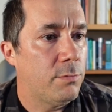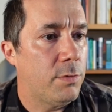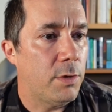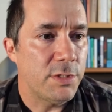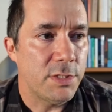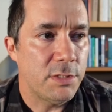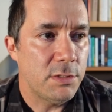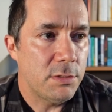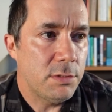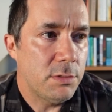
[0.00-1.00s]
there's a
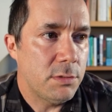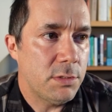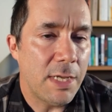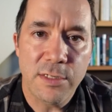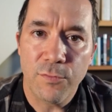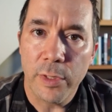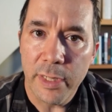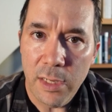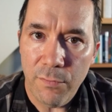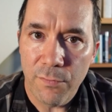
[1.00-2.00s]
sense of
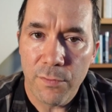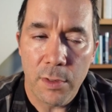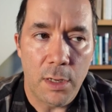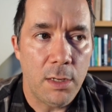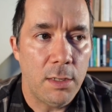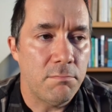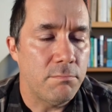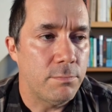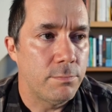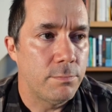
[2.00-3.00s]
relief
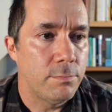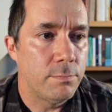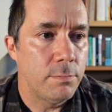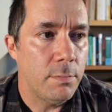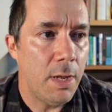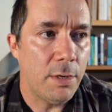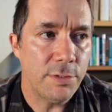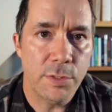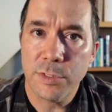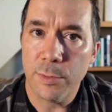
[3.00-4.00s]
and
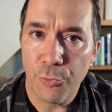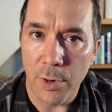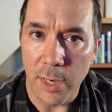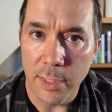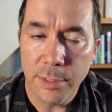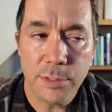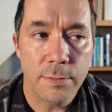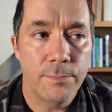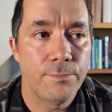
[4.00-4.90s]
also surprise